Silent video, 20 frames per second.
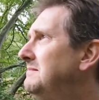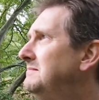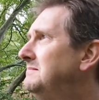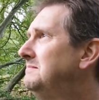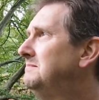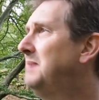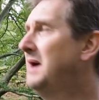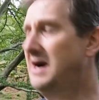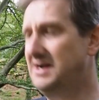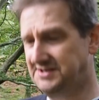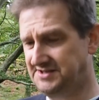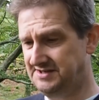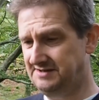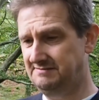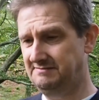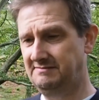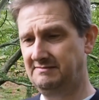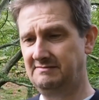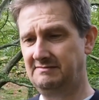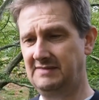but
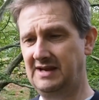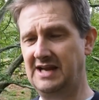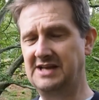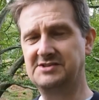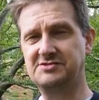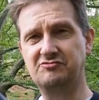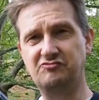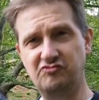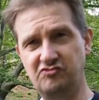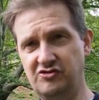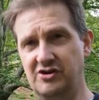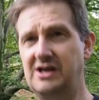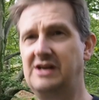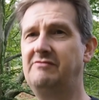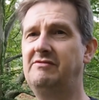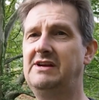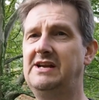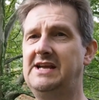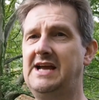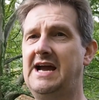it's really,
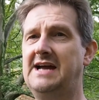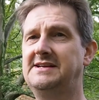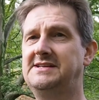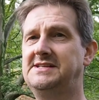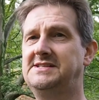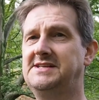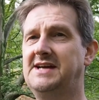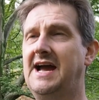really handy to